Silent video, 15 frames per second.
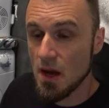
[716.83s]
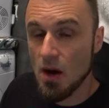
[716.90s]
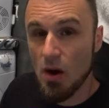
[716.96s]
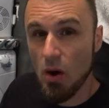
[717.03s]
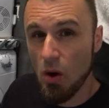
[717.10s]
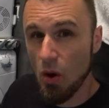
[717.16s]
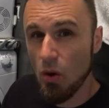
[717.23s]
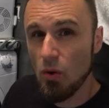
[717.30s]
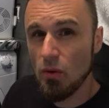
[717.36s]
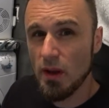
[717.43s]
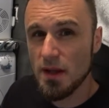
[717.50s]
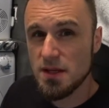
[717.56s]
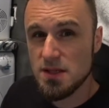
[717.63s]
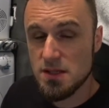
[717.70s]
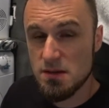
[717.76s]

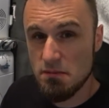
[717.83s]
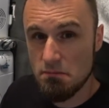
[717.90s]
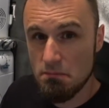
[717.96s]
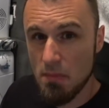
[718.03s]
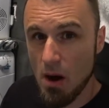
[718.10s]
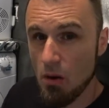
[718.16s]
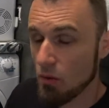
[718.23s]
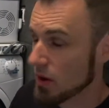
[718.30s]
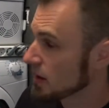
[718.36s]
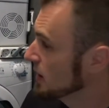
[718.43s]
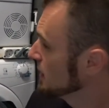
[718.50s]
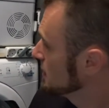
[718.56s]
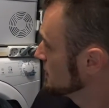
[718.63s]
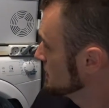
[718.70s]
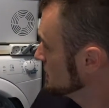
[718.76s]
Holy smoke!
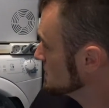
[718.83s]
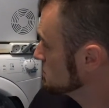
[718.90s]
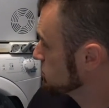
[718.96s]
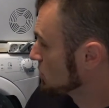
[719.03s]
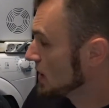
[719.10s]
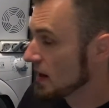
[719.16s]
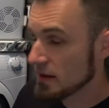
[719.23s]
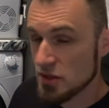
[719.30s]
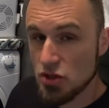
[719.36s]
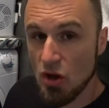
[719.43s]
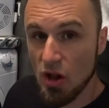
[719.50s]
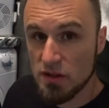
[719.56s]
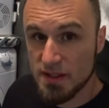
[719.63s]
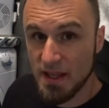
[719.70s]
This brand is called